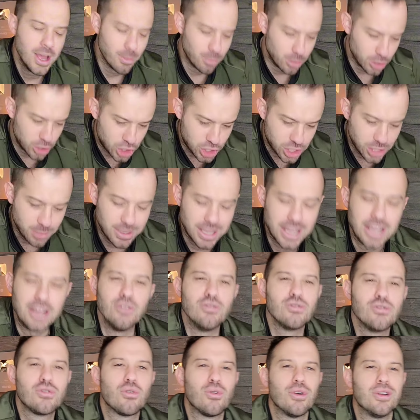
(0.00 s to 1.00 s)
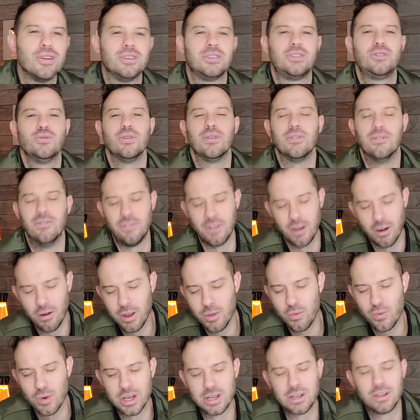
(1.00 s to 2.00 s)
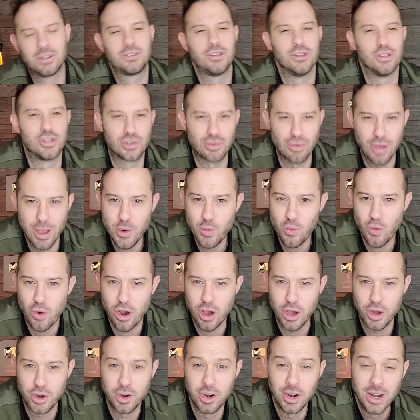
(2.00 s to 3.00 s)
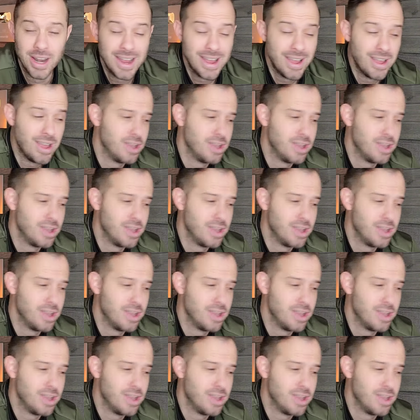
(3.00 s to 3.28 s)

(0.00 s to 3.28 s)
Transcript: but Shiba Inu coin is doing very well to tread water,